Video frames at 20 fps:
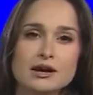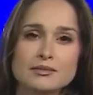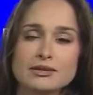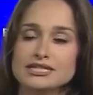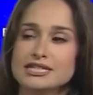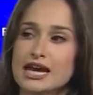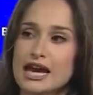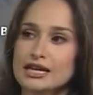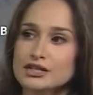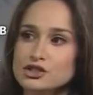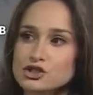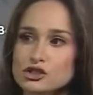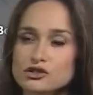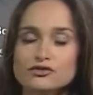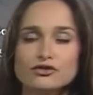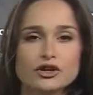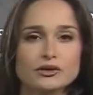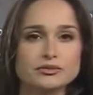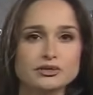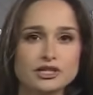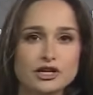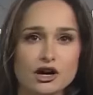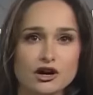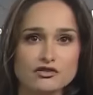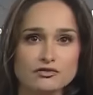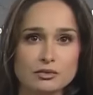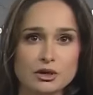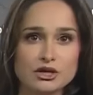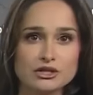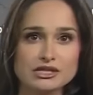Potential for up to
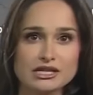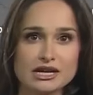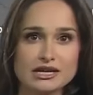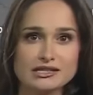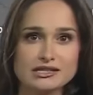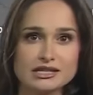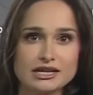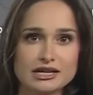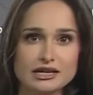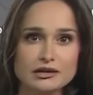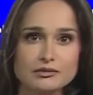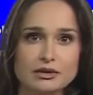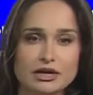golf ball sized hail,